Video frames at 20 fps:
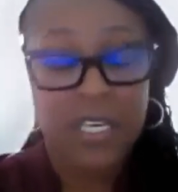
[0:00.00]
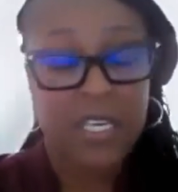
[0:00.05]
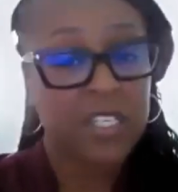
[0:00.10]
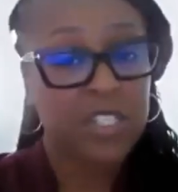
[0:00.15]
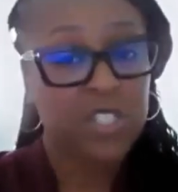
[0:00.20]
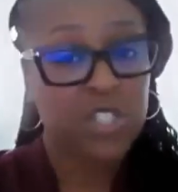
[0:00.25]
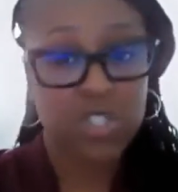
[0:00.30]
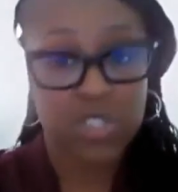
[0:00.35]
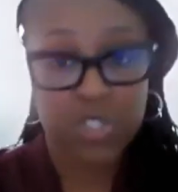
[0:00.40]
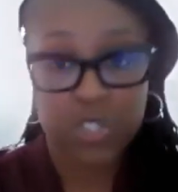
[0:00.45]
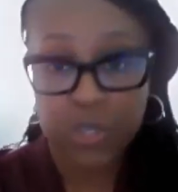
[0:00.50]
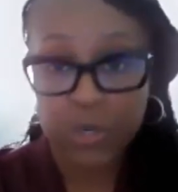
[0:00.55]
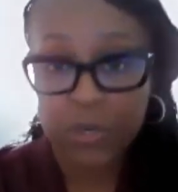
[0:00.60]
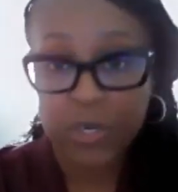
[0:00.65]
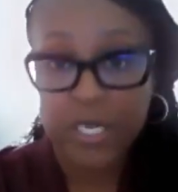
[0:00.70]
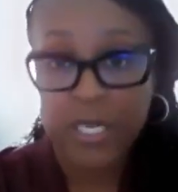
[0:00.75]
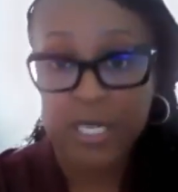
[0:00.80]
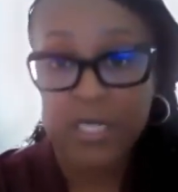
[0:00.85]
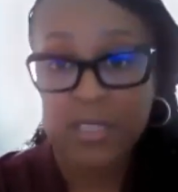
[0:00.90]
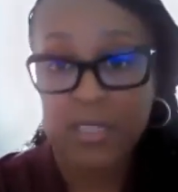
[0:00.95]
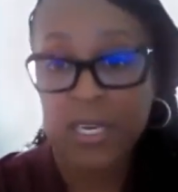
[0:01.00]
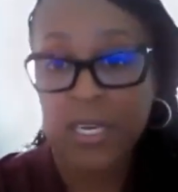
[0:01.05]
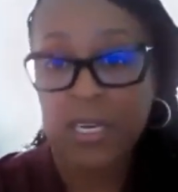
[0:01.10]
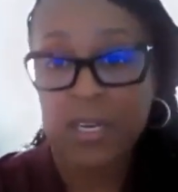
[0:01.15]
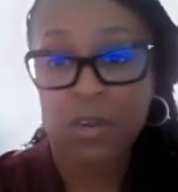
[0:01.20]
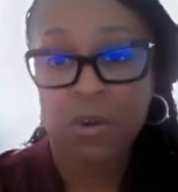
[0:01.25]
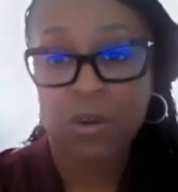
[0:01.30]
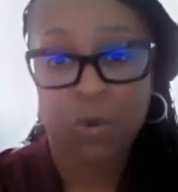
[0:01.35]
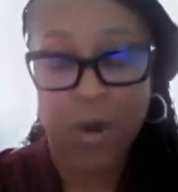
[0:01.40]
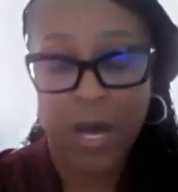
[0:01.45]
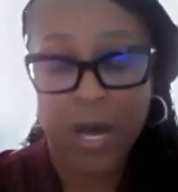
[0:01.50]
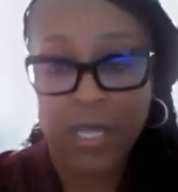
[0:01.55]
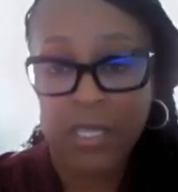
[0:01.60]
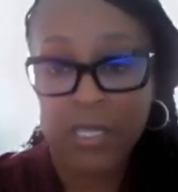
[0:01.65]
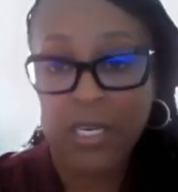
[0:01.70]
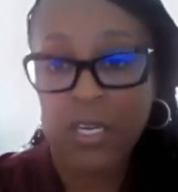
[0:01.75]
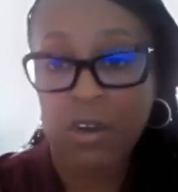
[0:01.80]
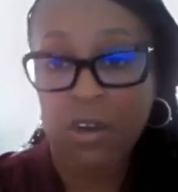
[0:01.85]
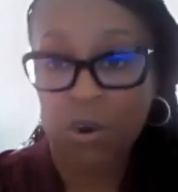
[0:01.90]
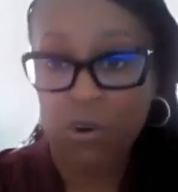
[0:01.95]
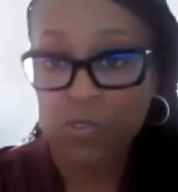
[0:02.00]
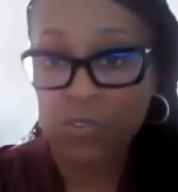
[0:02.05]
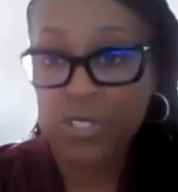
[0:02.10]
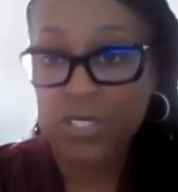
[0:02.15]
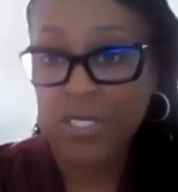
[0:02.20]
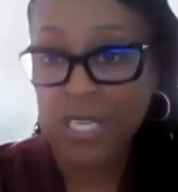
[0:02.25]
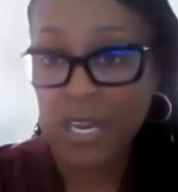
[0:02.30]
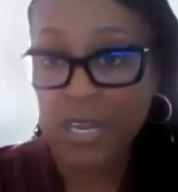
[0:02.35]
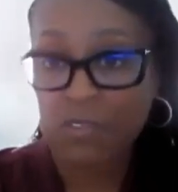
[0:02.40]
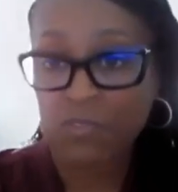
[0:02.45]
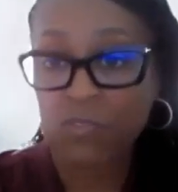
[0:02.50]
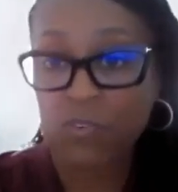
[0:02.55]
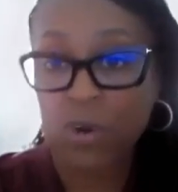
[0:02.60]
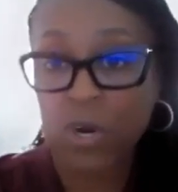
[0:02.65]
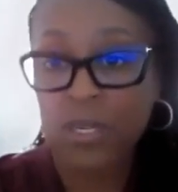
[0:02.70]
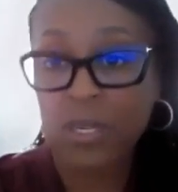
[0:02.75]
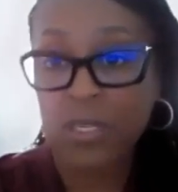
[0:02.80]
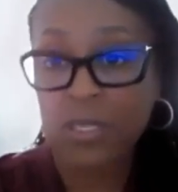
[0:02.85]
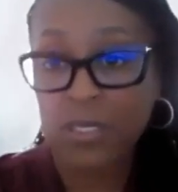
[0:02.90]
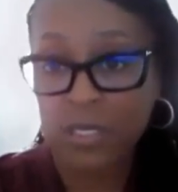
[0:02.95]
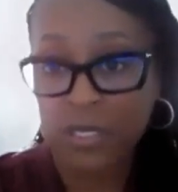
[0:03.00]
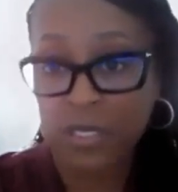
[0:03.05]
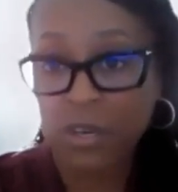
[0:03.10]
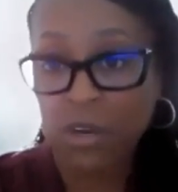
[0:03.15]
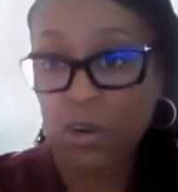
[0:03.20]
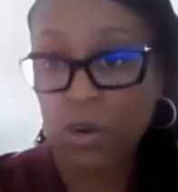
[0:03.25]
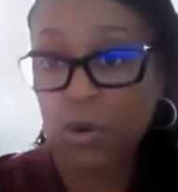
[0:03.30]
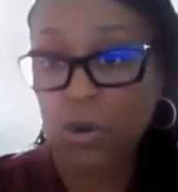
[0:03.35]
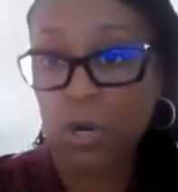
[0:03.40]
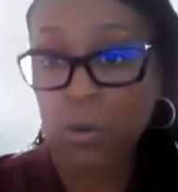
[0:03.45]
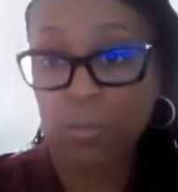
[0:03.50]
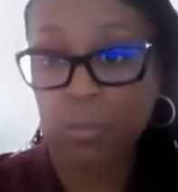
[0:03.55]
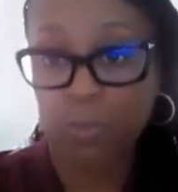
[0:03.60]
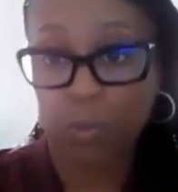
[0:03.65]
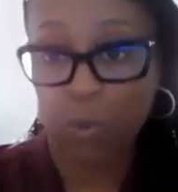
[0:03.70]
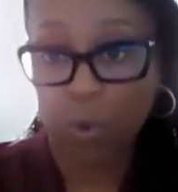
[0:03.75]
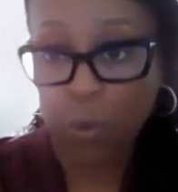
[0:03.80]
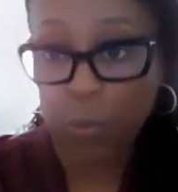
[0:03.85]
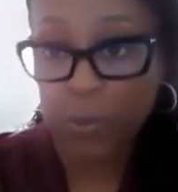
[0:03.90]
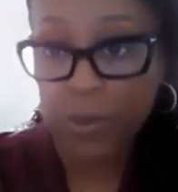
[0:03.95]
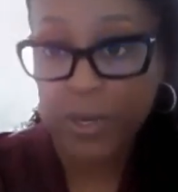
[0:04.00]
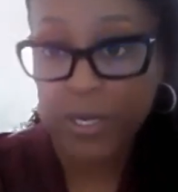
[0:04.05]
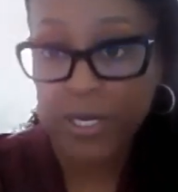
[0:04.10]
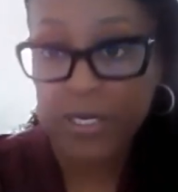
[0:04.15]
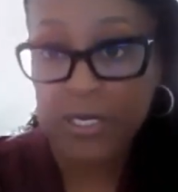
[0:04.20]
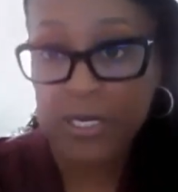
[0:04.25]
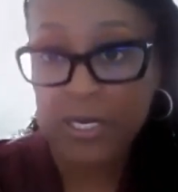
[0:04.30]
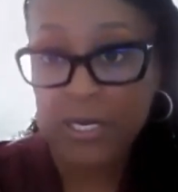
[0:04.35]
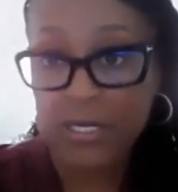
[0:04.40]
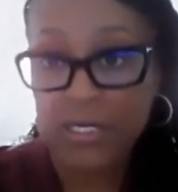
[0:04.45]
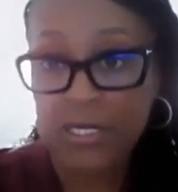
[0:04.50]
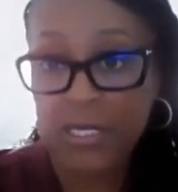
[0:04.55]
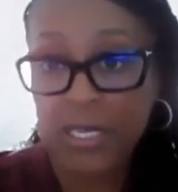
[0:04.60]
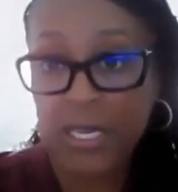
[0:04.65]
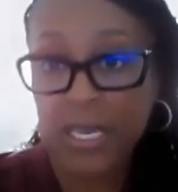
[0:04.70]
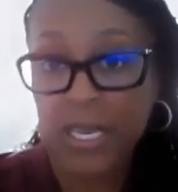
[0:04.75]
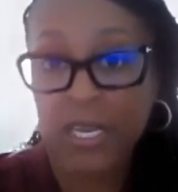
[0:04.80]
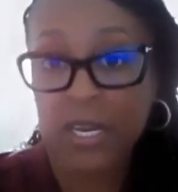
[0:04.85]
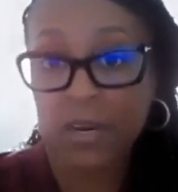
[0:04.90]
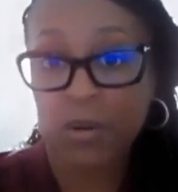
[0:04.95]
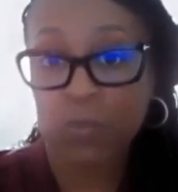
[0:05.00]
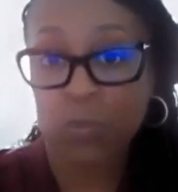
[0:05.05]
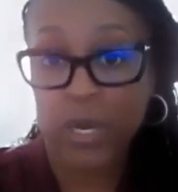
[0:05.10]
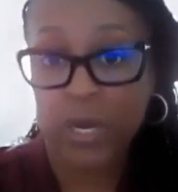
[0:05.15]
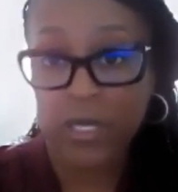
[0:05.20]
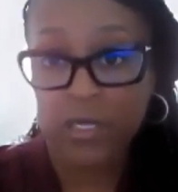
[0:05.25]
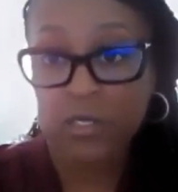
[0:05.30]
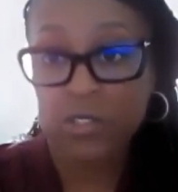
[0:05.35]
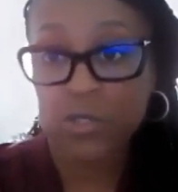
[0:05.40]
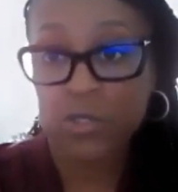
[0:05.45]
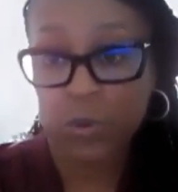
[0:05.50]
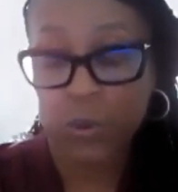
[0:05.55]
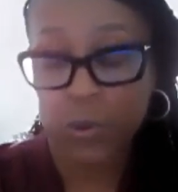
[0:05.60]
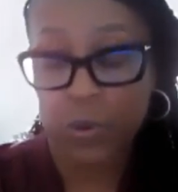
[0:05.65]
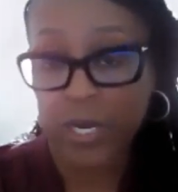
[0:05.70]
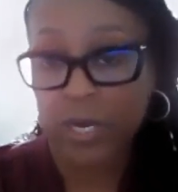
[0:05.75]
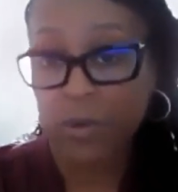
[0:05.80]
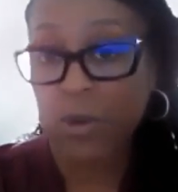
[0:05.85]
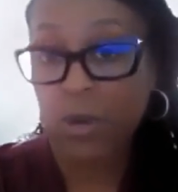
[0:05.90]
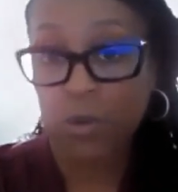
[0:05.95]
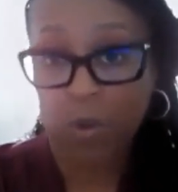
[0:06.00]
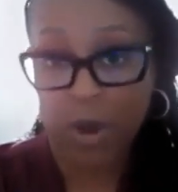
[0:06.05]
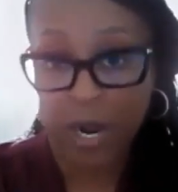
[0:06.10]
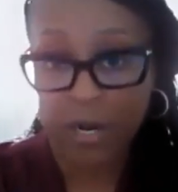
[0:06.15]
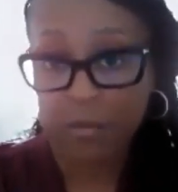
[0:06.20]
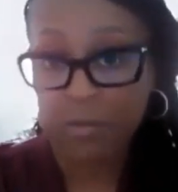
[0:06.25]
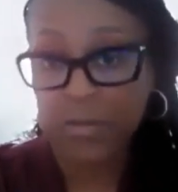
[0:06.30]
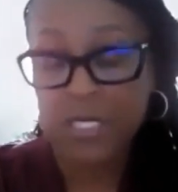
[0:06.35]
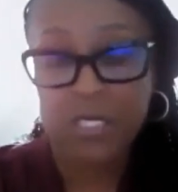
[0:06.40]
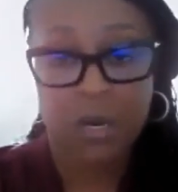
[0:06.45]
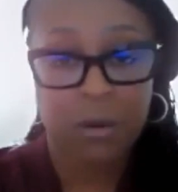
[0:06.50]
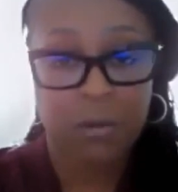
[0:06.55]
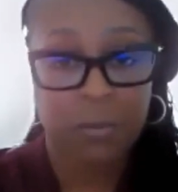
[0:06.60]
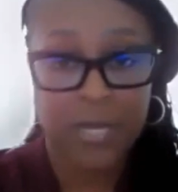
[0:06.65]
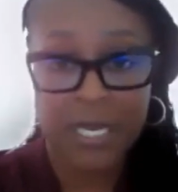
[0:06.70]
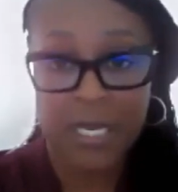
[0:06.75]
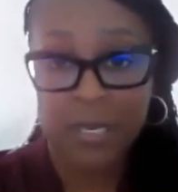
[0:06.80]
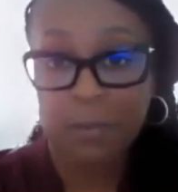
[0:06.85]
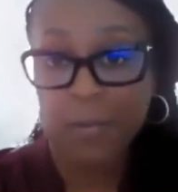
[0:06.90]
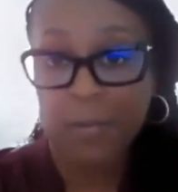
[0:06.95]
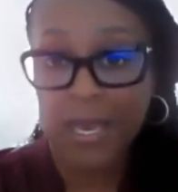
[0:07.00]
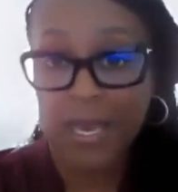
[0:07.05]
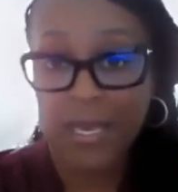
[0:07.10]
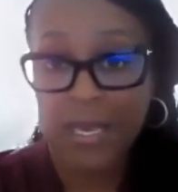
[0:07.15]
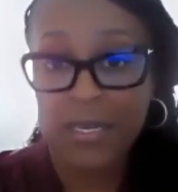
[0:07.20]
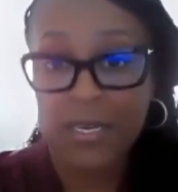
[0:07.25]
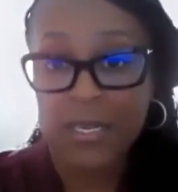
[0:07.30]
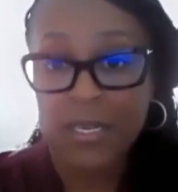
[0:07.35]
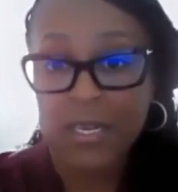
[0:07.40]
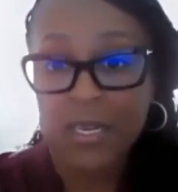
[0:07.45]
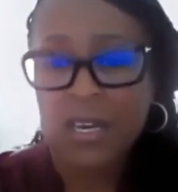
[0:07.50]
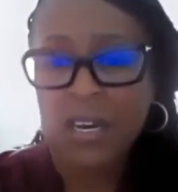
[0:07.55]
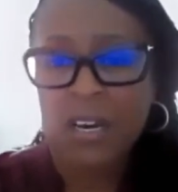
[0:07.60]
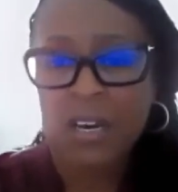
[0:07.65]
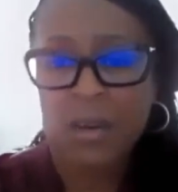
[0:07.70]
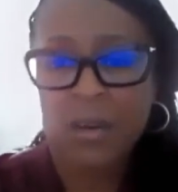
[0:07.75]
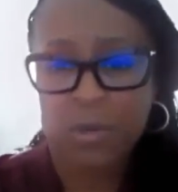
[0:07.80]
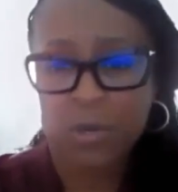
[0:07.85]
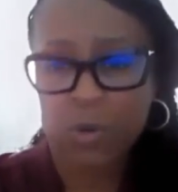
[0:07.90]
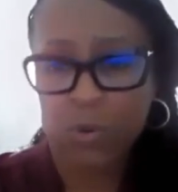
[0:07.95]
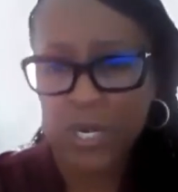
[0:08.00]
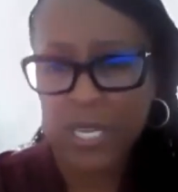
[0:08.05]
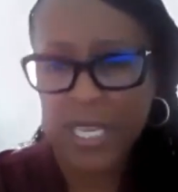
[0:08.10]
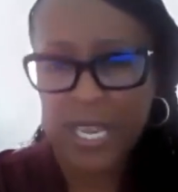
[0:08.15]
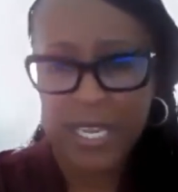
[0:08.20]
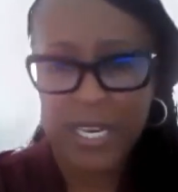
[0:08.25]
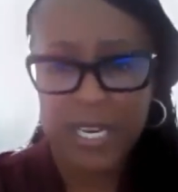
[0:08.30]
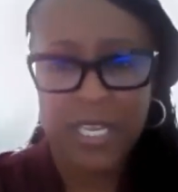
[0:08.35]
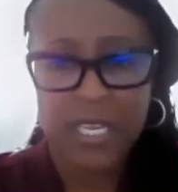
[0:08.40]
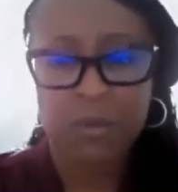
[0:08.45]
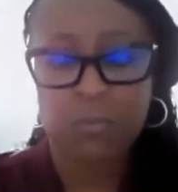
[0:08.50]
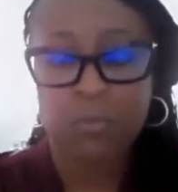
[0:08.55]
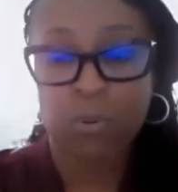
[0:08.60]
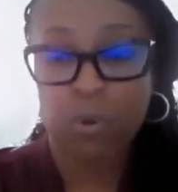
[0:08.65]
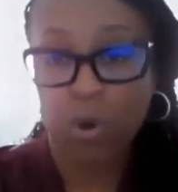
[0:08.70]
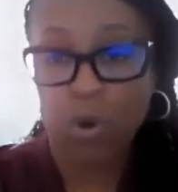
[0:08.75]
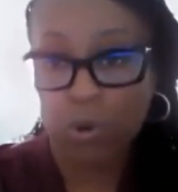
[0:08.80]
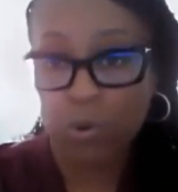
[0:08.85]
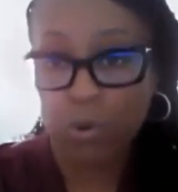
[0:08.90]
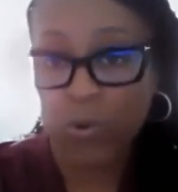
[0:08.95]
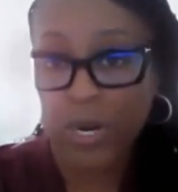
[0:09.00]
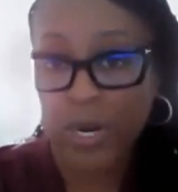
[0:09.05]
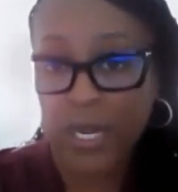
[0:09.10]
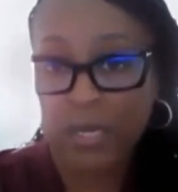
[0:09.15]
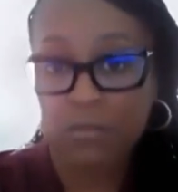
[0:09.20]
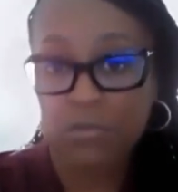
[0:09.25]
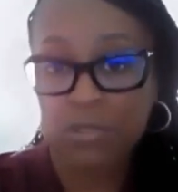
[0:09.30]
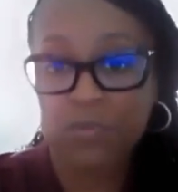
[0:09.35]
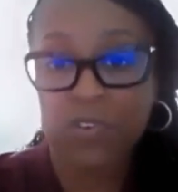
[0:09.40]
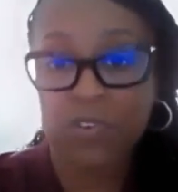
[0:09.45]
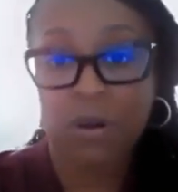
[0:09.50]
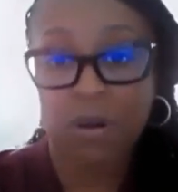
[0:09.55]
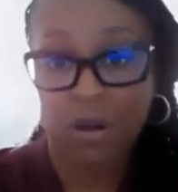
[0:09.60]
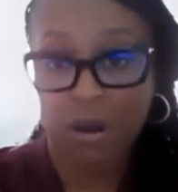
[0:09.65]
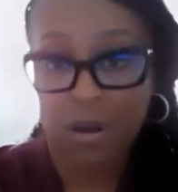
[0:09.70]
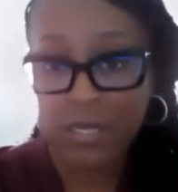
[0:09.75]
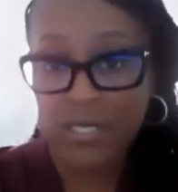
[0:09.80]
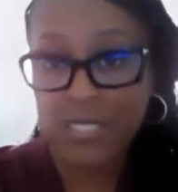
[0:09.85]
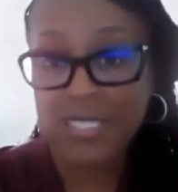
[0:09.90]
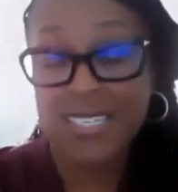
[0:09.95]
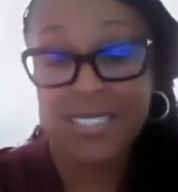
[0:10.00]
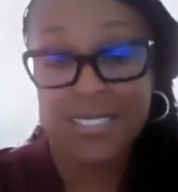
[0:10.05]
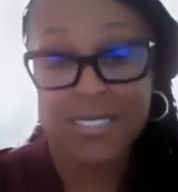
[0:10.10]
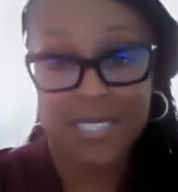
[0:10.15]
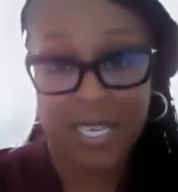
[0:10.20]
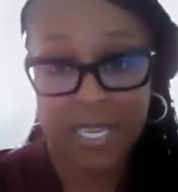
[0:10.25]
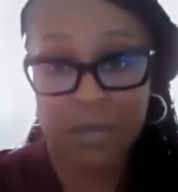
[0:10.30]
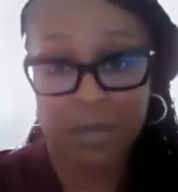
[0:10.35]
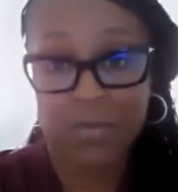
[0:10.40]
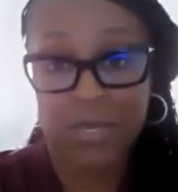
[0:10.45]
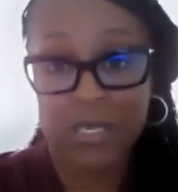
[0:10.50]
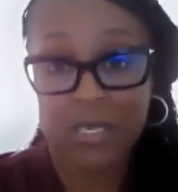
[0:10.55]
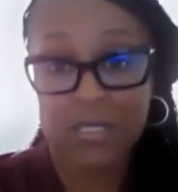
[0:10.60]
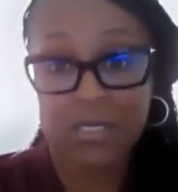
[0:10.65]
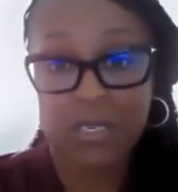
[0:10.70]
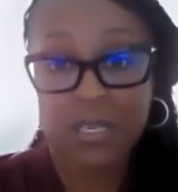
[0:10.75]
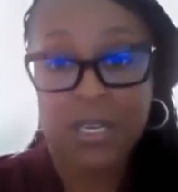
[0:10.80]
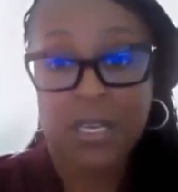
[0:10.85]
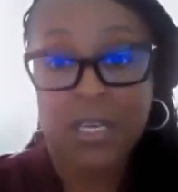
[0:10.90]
ensuring that quality oversight for clinical appropriateness and regulatory requirements are being met, creating programs for cost containment,